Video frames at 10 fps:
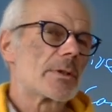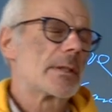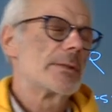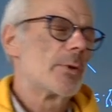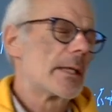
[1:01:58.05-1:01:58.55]

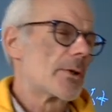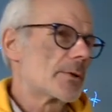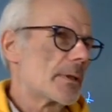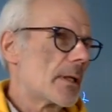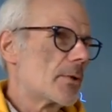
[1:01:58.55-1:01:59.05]
sorry, you are
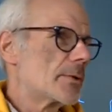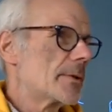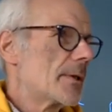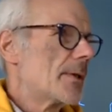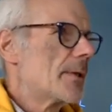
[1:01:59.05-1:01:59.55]
not allowed
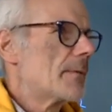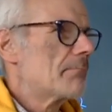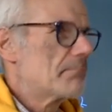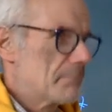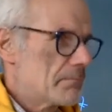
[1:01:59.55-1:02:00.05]

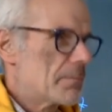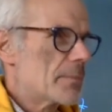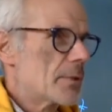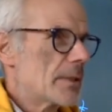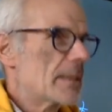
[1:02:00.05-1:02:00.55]

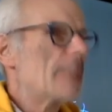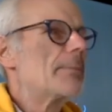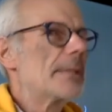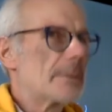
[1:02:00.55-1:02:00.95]
simply